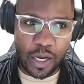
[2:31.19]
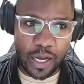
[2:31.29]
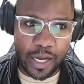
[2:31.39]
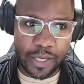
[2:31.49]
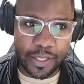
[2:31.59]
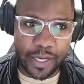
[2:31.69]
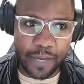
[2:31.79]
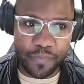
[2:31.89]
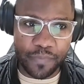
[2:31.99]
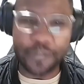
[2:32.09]
and
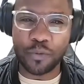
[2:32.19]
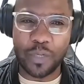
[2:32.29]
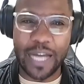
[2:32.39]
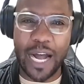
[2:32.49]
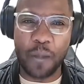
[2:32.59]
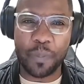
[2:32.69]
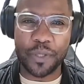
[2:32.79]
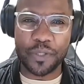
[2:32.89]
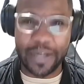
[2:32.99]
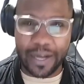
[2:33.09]
um, that's what
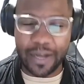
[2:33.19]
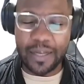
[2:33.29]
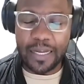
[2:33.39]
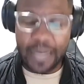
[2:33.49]
happened to her